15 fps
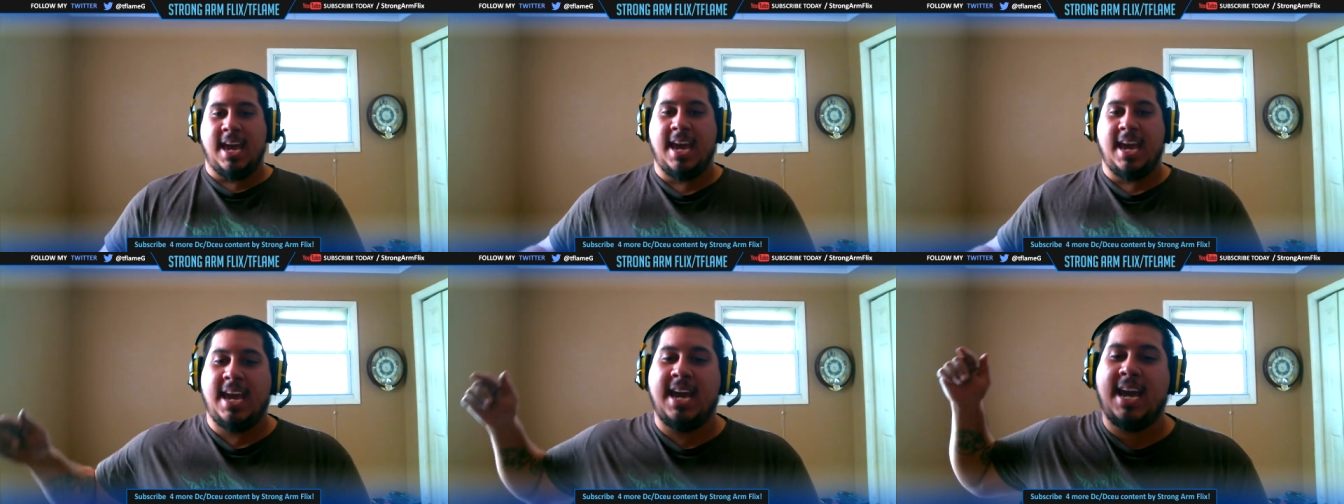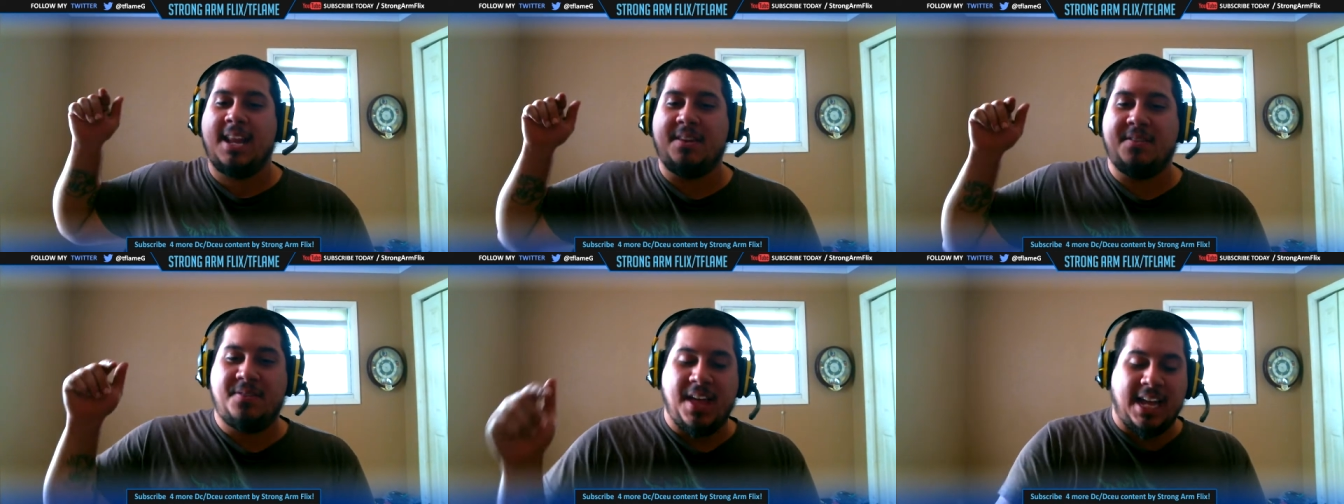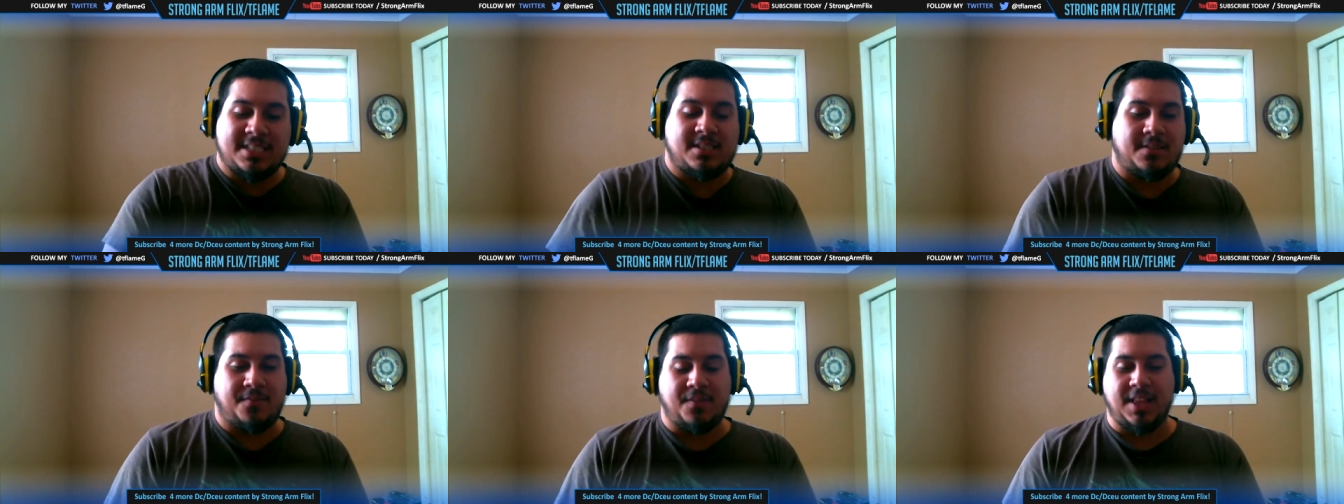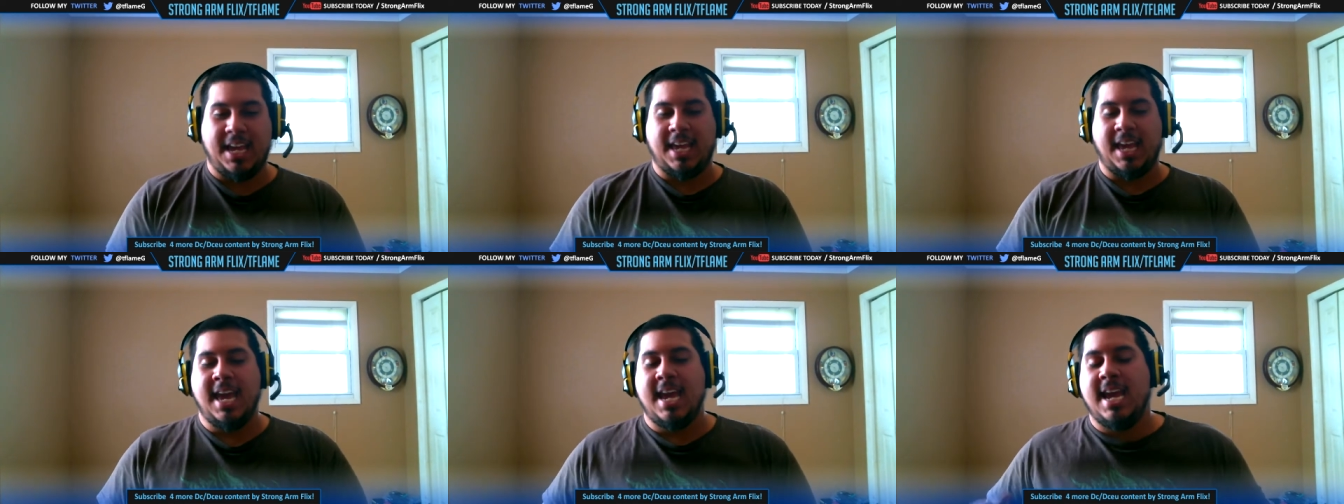And that's the
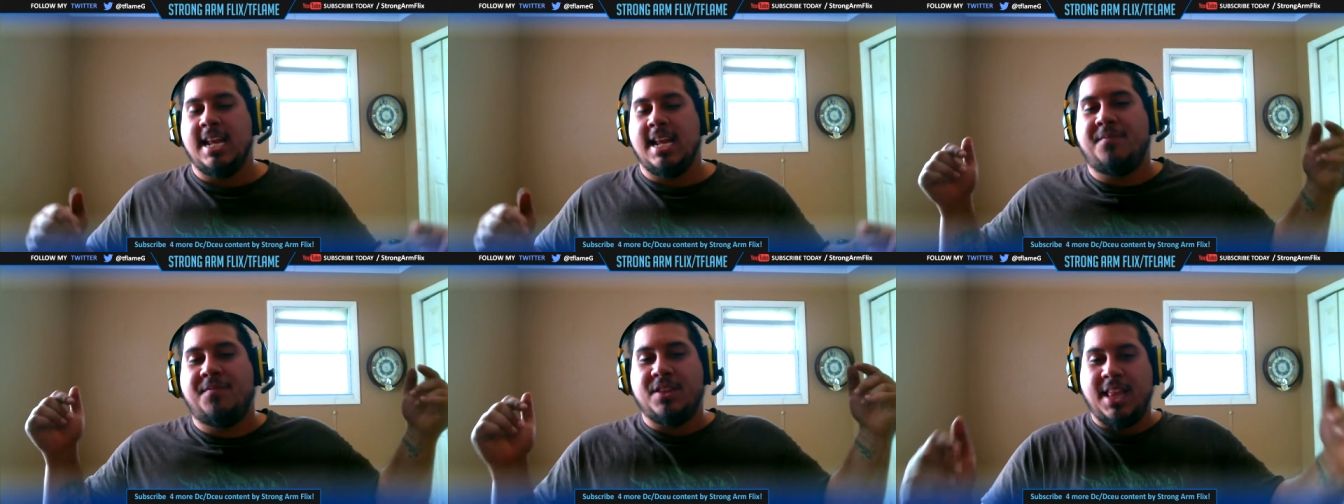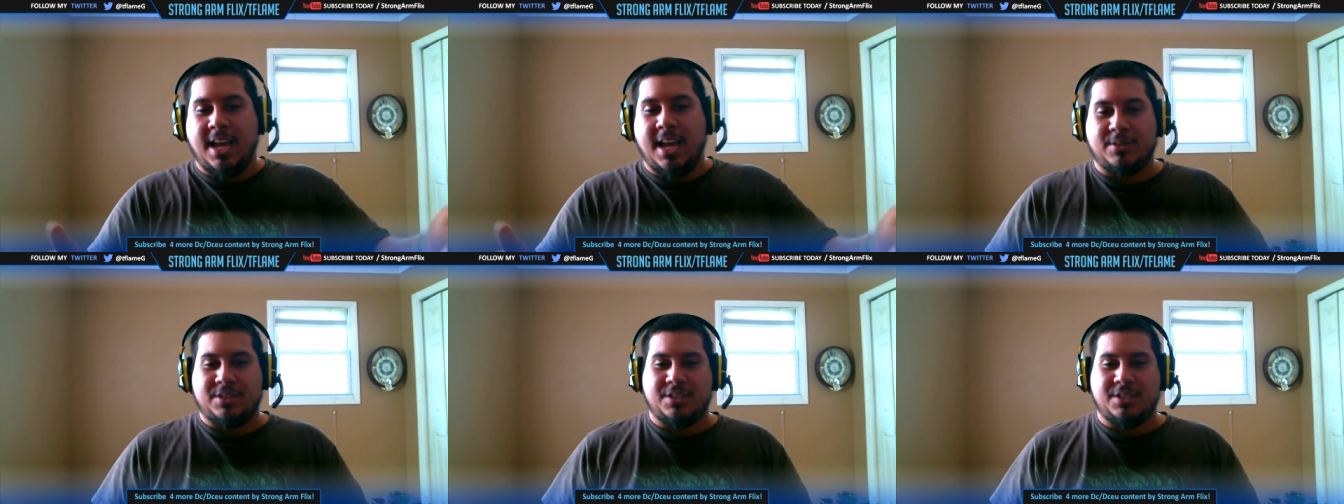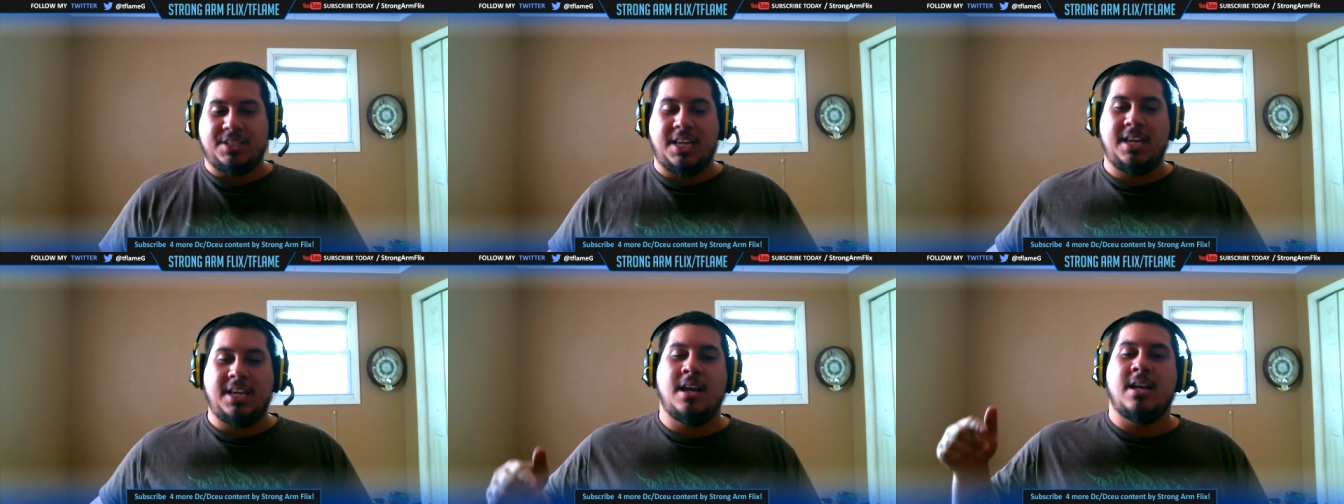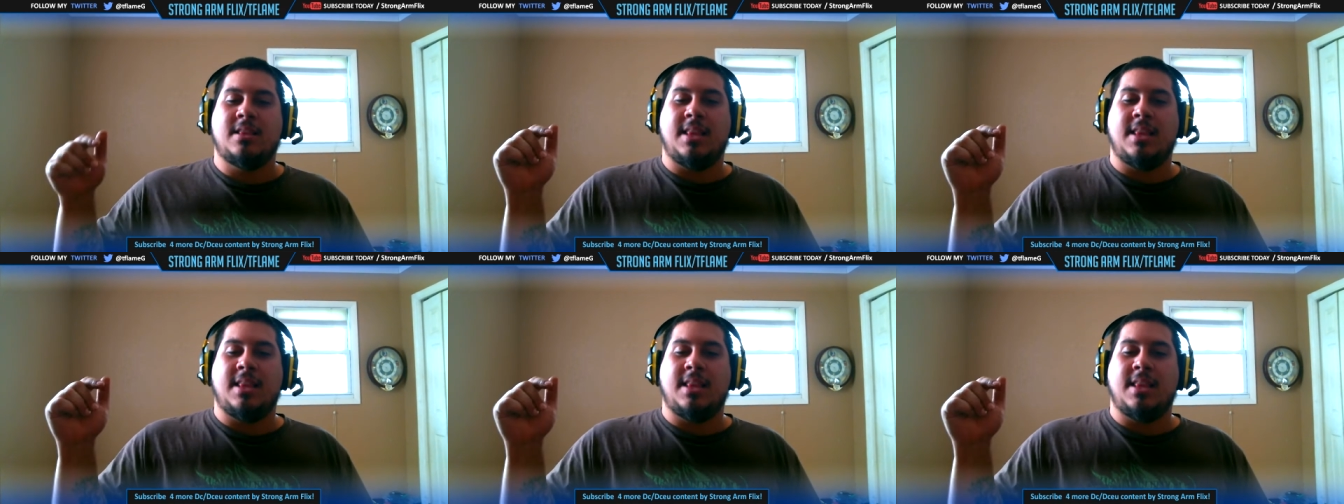flick. And if you like what you see,